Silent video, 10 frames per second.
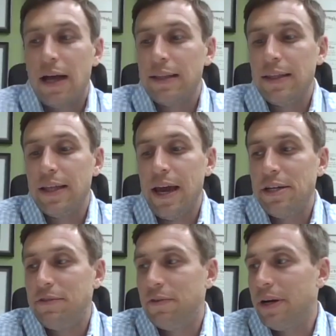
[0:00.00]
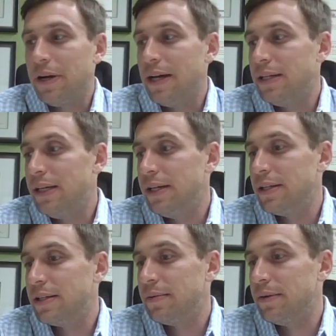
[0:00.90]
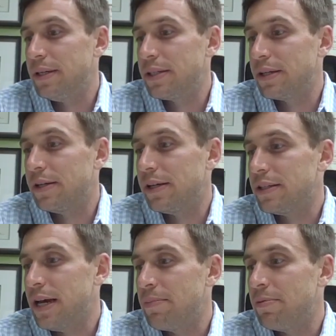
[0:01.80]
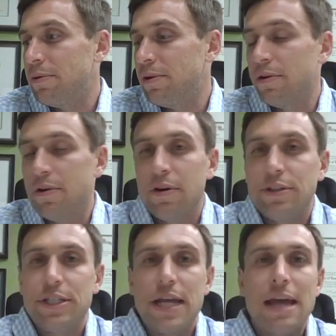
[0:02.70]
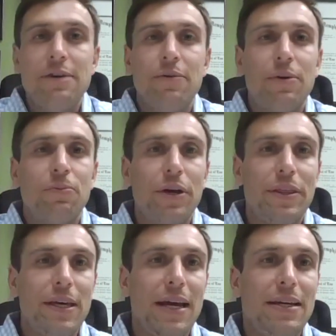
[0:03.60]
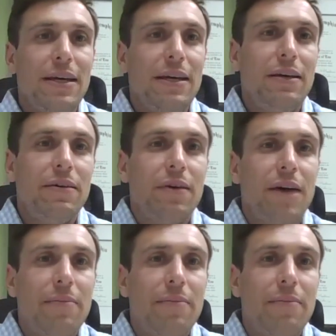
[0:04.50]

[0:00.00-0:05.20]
think the H-4EAD is a good example, or just anyone with EAD, right?